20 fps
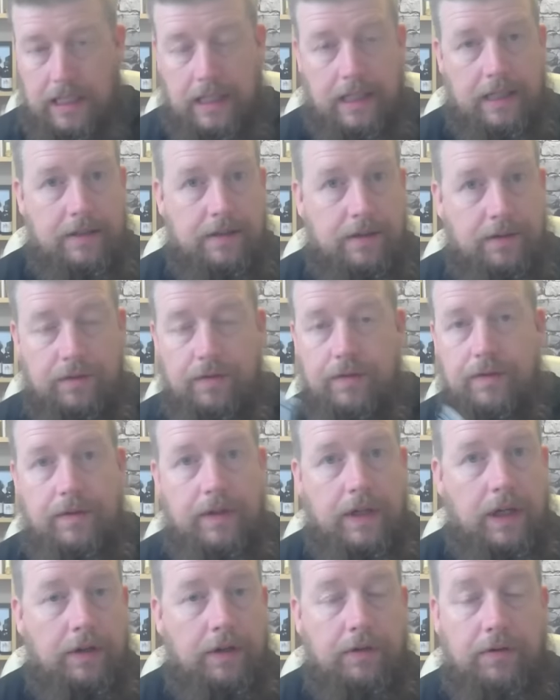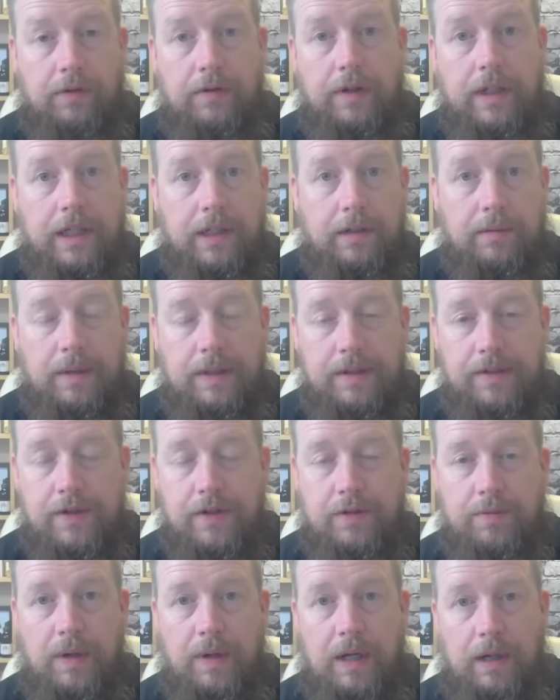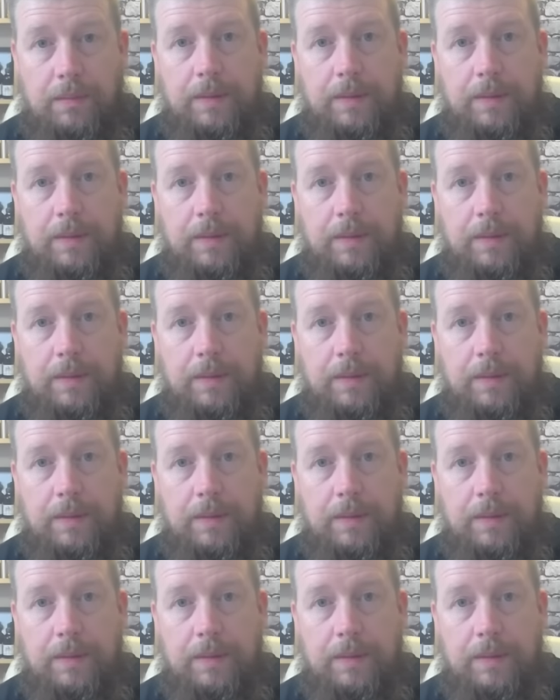sort of go through the other ones as well,